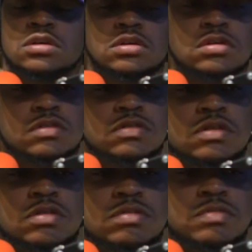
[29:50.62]

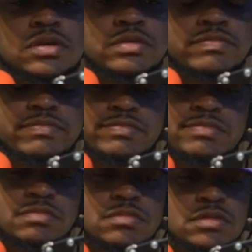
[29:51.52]
But
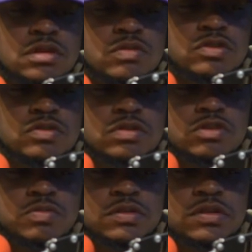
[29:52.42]
once you're in
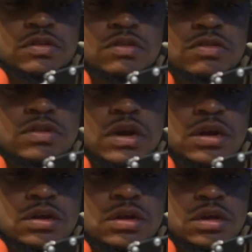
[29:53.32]
those positions, you
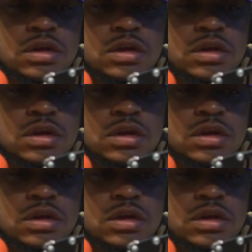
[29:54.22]
gotta